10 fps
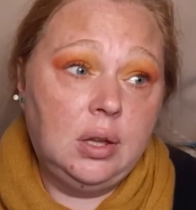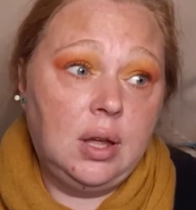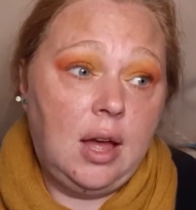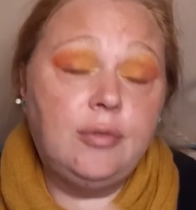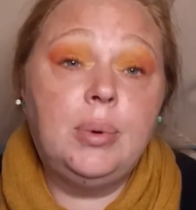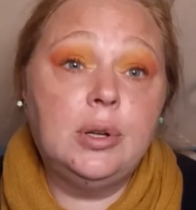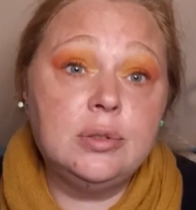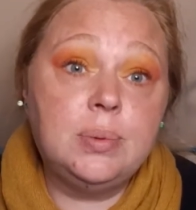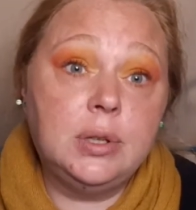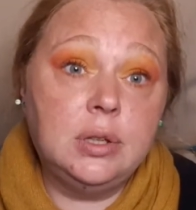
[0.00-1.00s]
have my
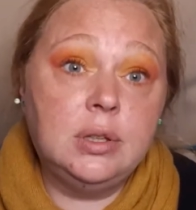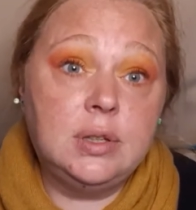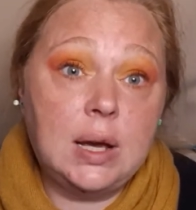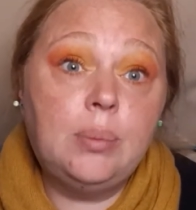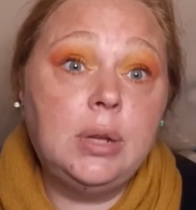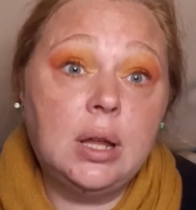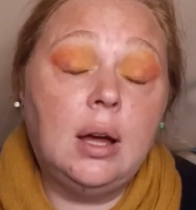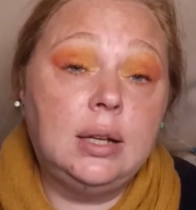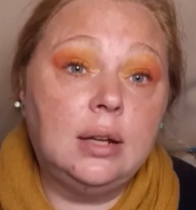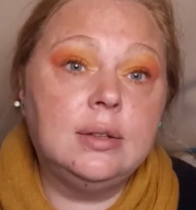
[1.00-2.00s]
husband tell me that
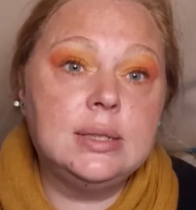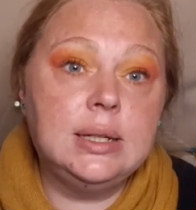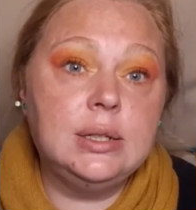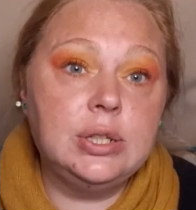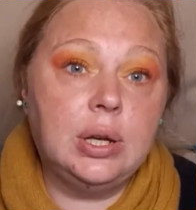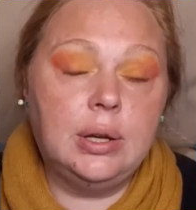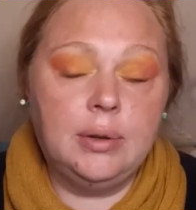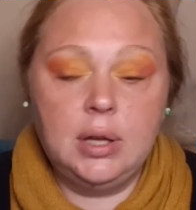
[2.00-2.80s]
I'd had a seizure.